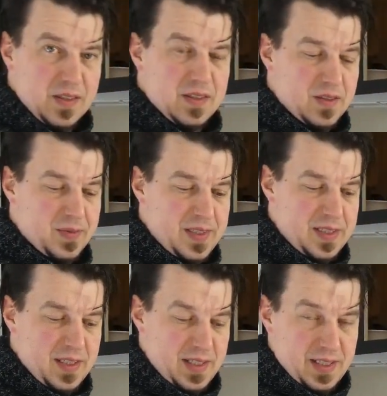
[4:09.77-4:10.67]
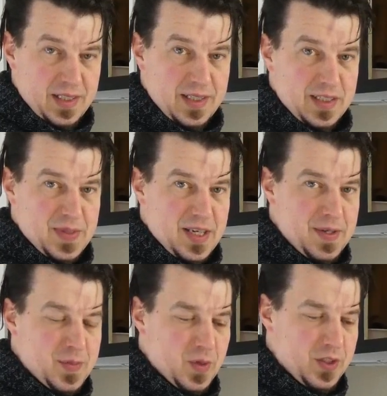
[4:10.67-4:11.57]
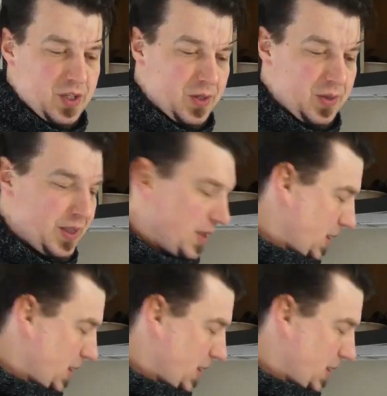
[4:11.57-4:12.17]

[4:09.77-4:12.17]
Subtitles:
So if you see, it's becoming more dough.